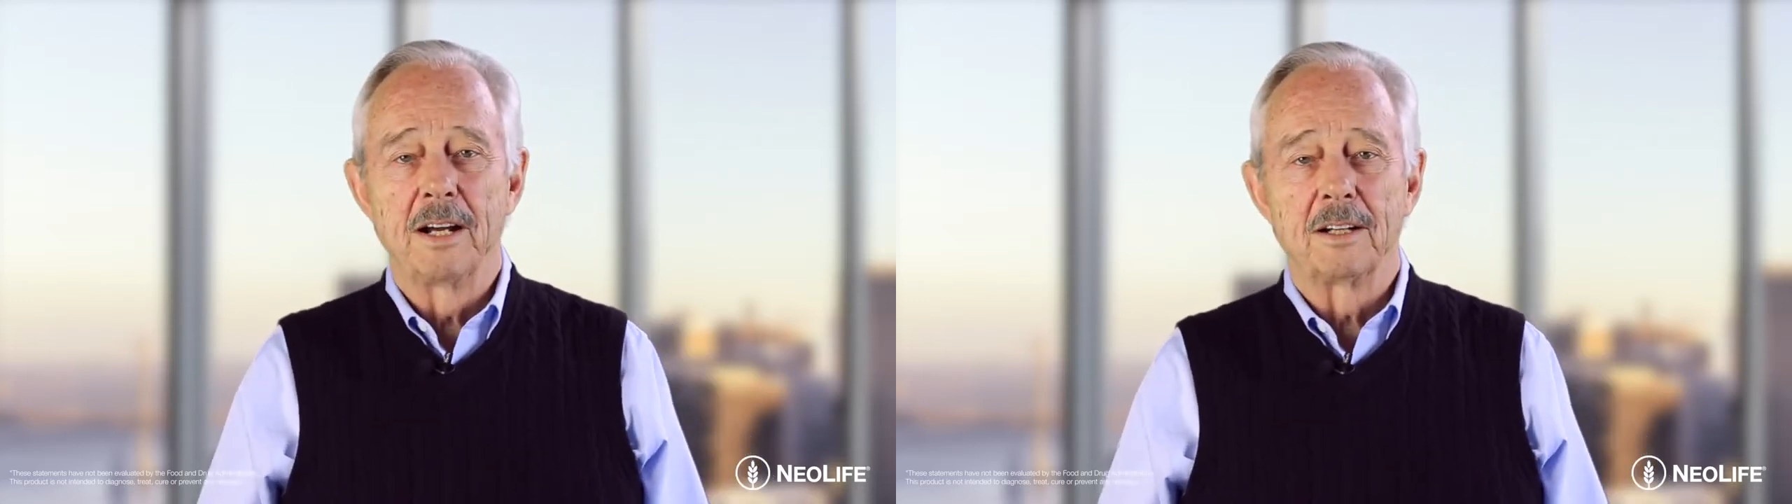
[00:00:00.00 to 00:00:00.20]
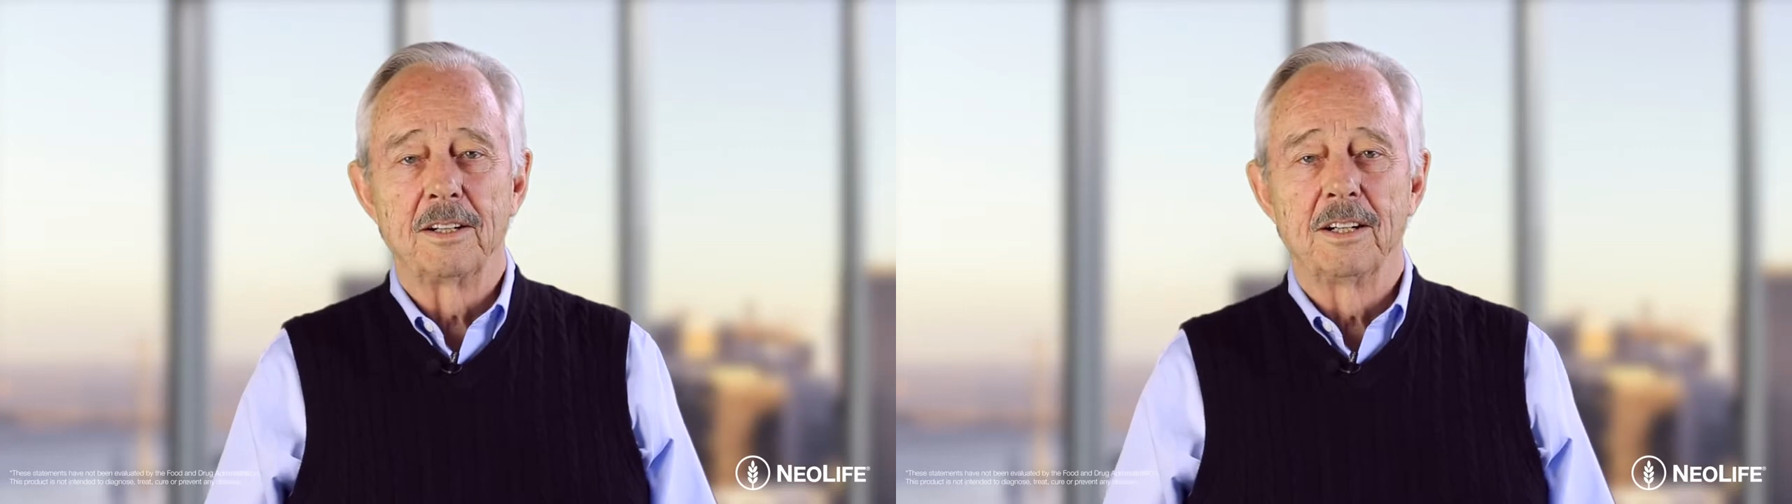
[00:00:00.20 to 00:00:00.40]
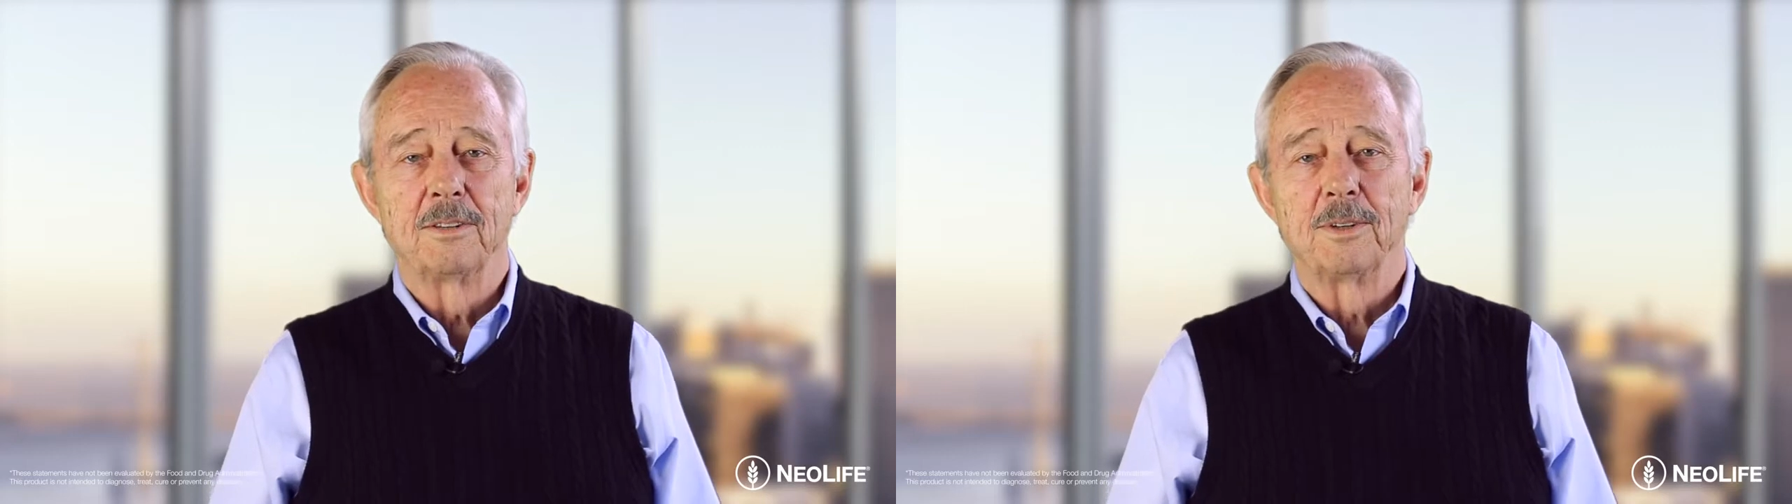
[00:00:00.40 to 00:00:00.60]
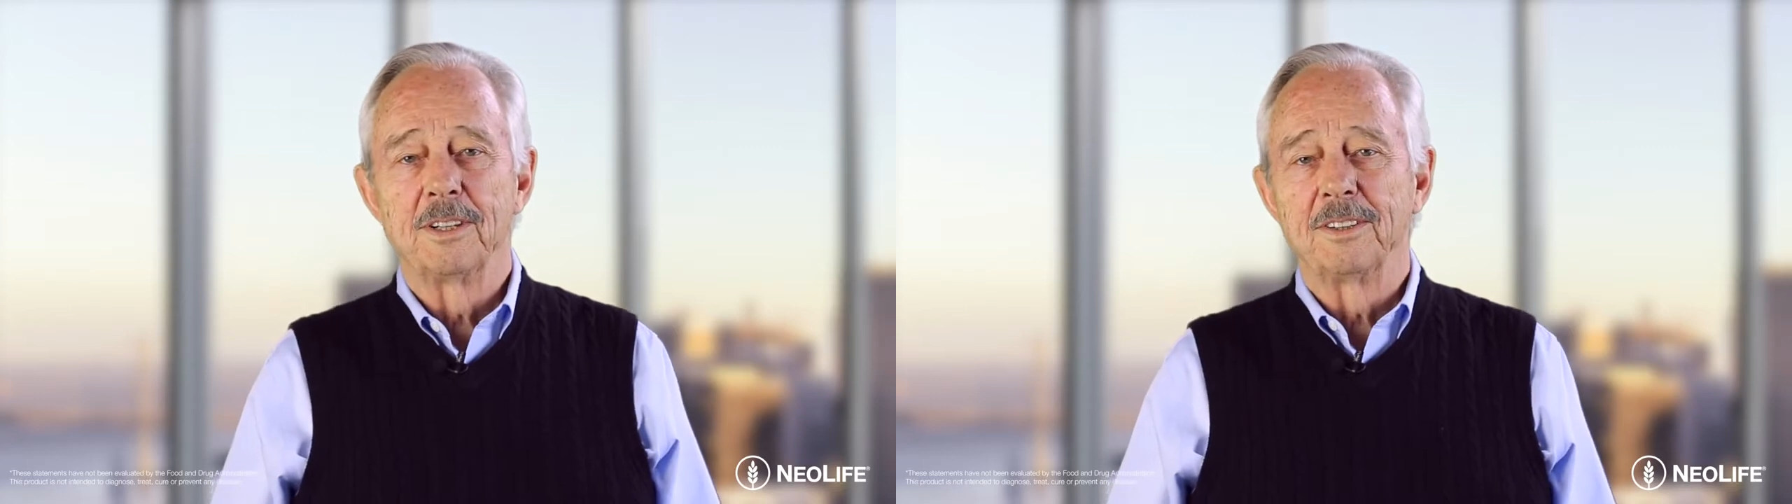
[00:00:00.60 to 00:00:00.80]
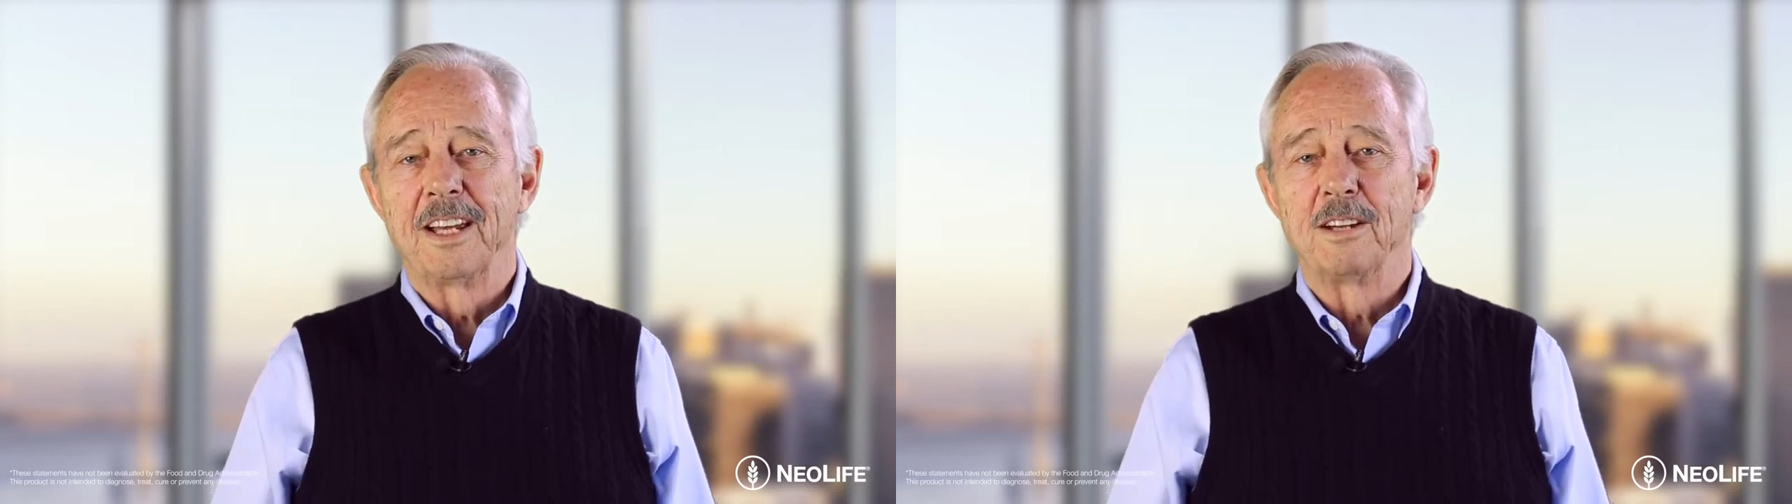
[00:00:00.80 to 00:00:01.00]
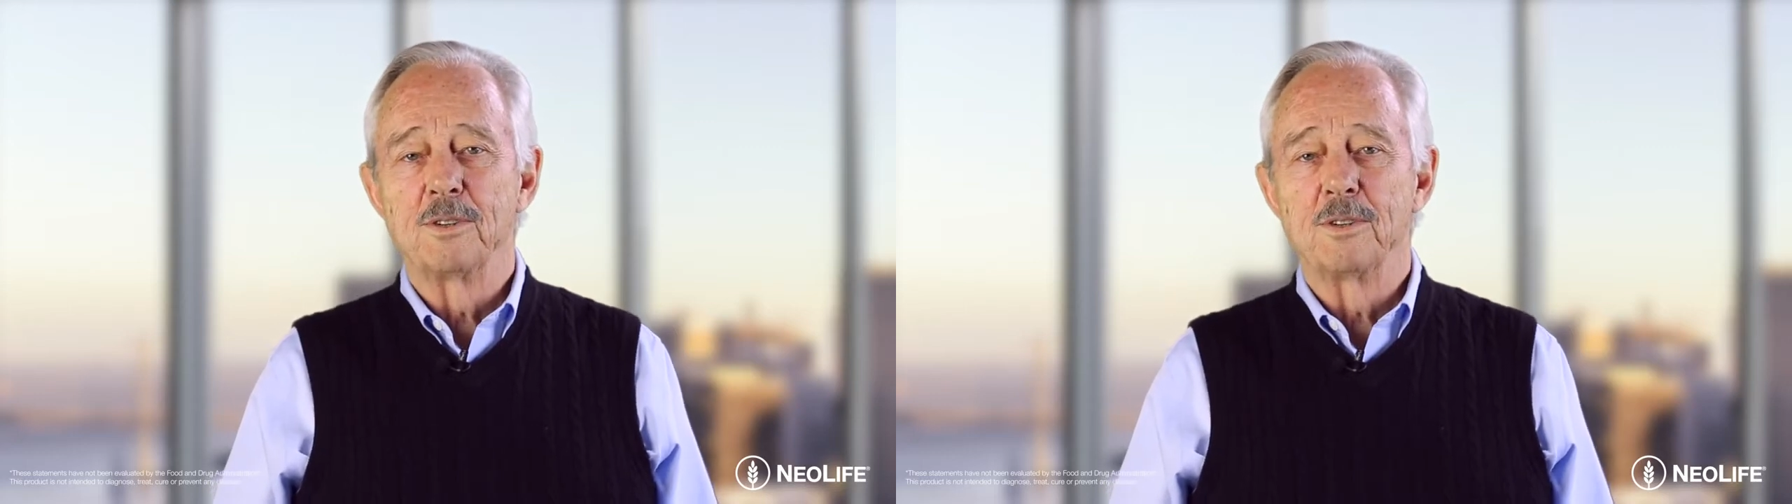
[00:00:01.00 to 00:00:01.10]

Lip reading: mitochondrial